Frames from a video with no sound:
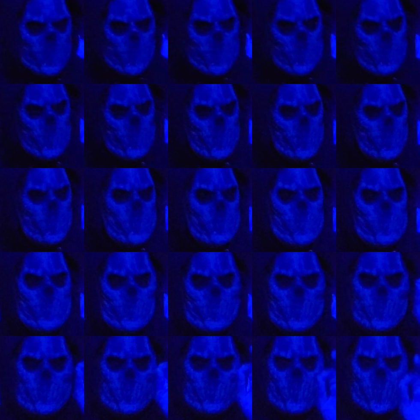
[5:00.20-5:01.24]
Lawrence has
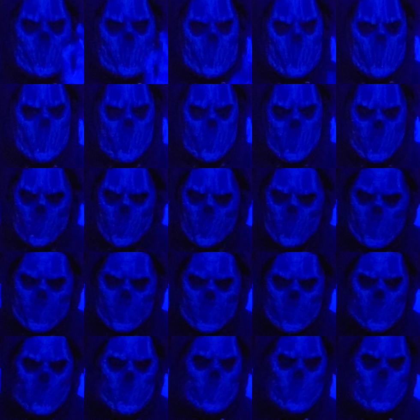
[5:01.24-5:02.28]
had more talent.
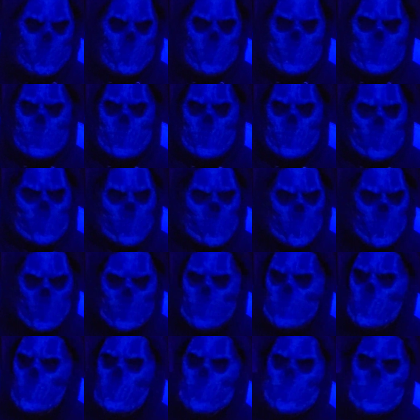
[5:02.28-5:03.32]
He's had offensive
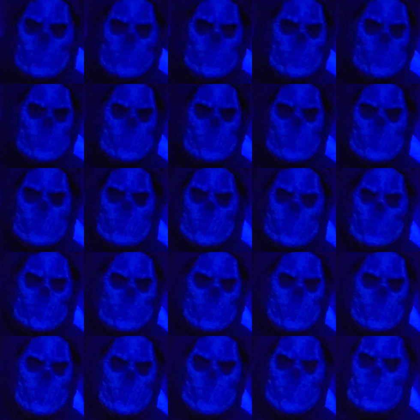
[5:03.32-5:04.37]
lines. He's had
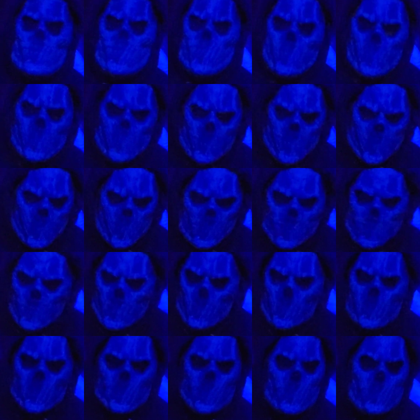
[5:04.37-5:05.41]
Calvin Ridley's.
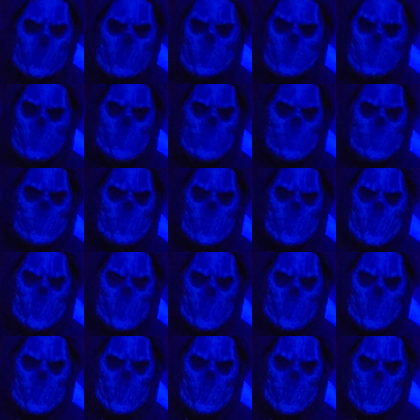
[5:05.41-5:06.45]
He's had
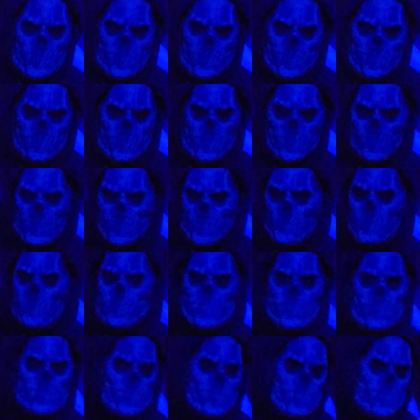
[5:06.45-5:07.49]
the
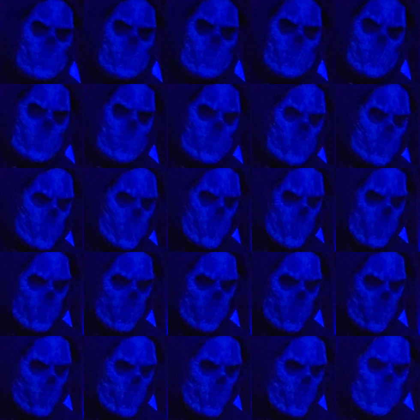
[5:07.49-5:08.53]
other guy,
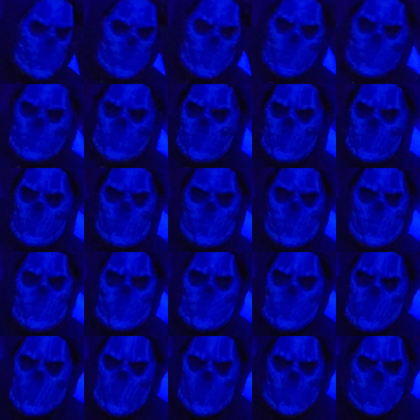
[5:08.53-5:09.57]
Christian
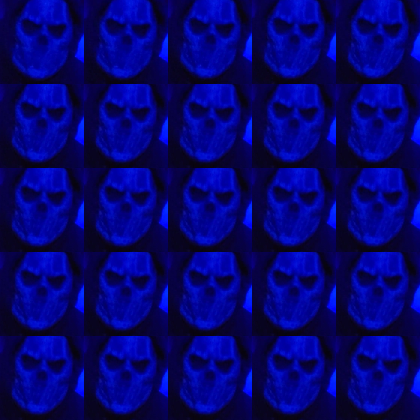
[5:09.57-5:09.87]
Kirk's.